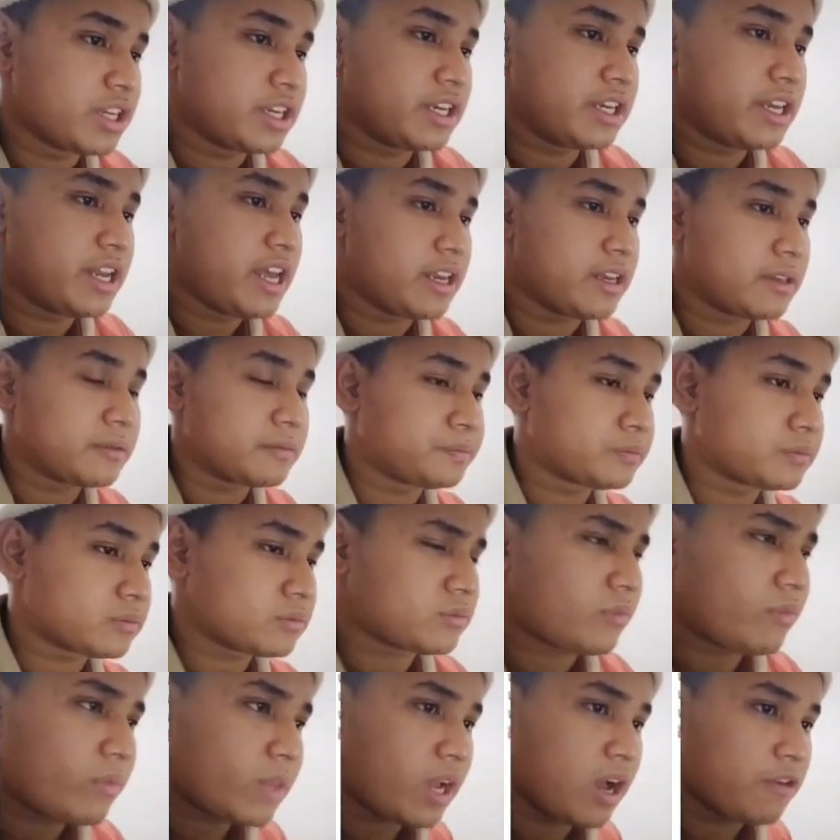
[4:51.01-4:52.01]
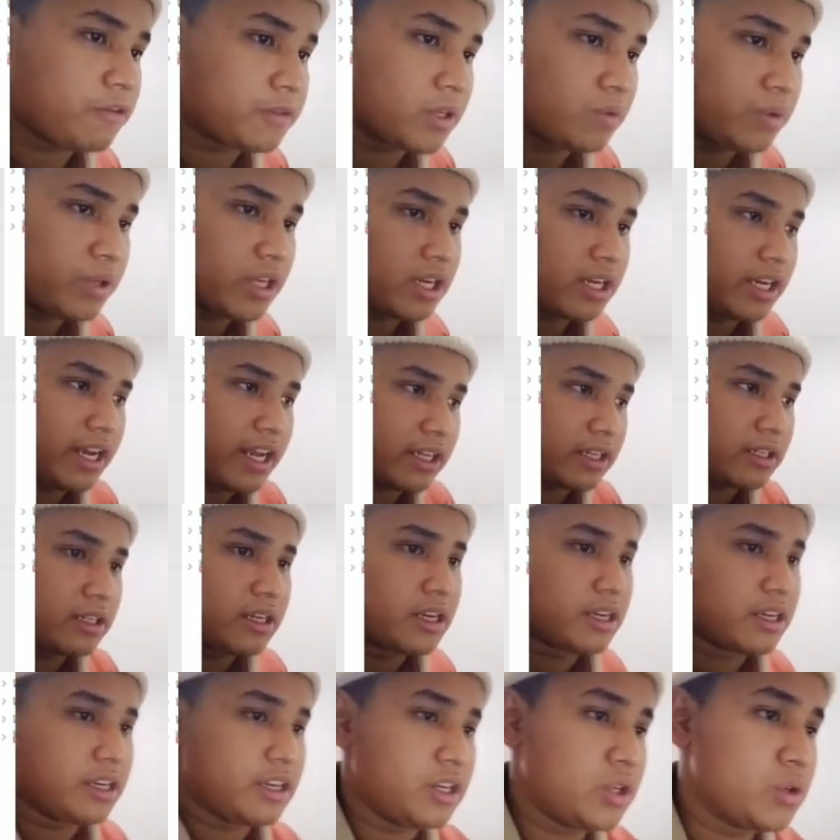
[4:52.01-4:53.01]
Then after we connect
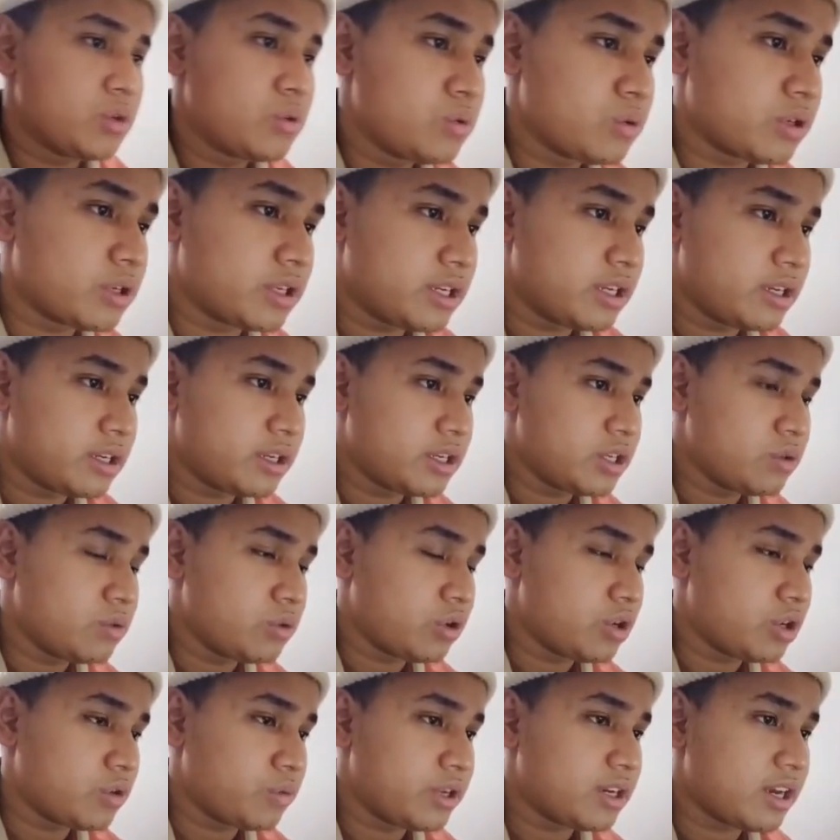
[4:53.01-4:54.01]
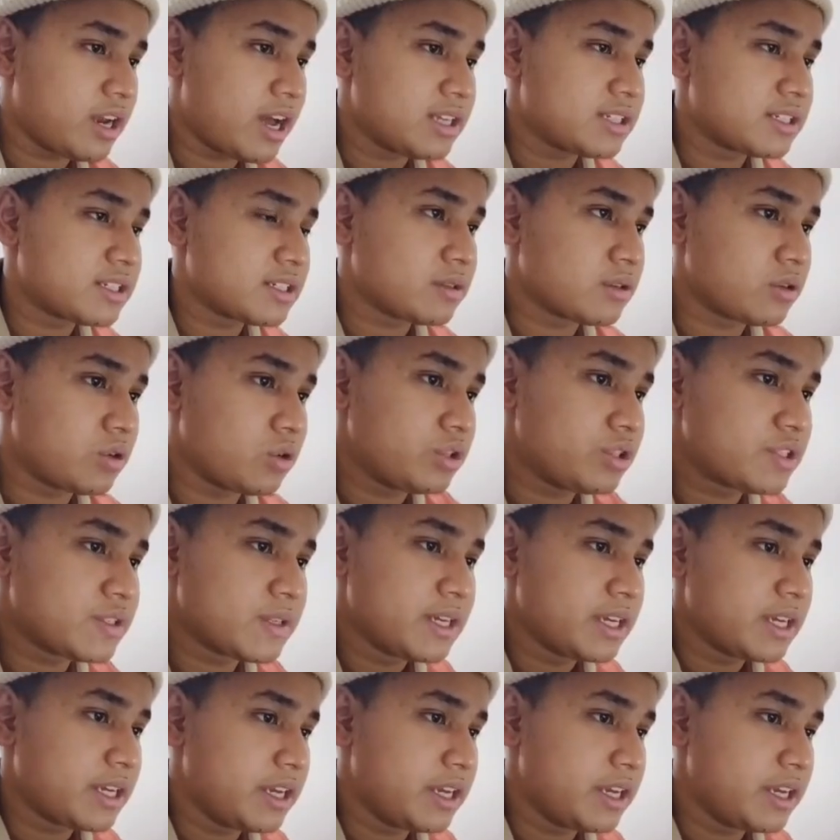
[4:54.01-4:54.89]
the new node with the last nodes,